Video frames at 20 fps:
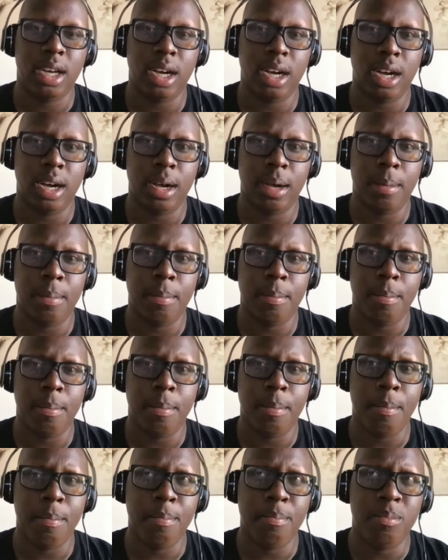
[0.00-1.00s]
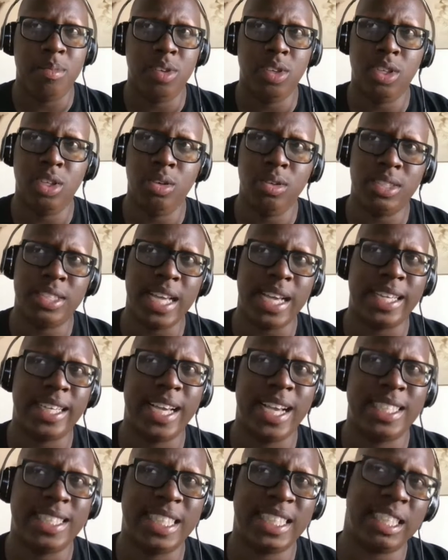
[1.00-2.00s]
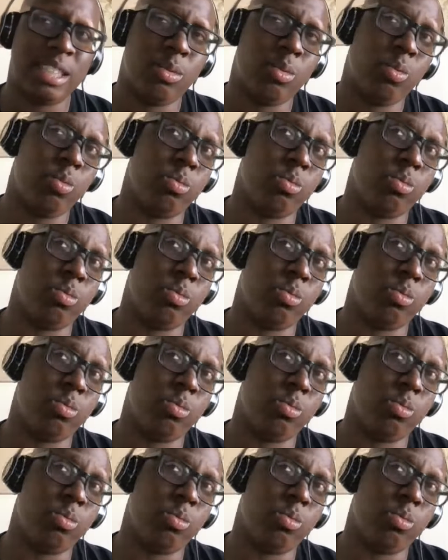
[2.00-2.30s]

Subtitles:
Um, Use that gas tank.